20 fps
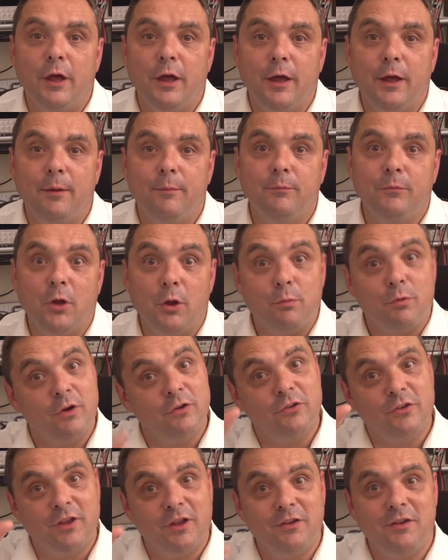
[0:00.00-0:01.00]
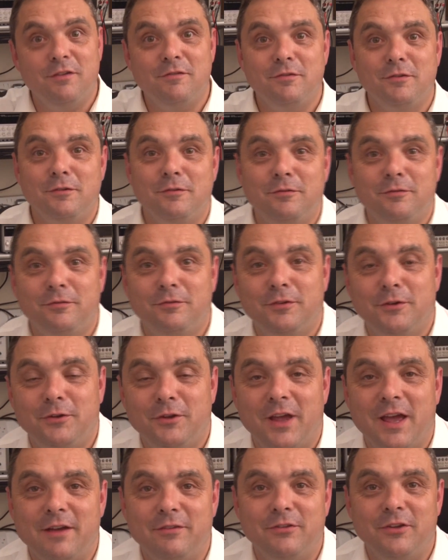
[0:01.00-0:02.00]
No pressure though, don't feel
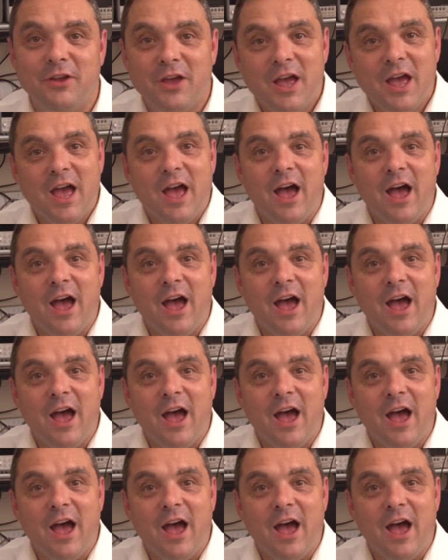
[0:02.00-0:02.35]
you have to.